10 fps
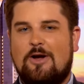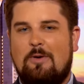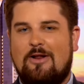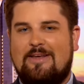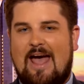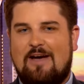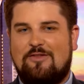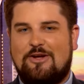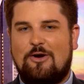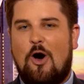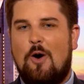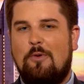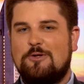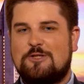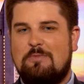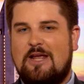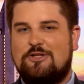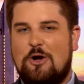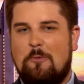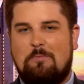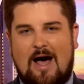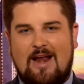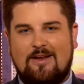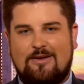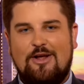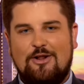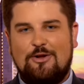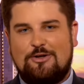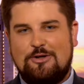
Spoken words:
about a gaffe that could almost make Joe Biden look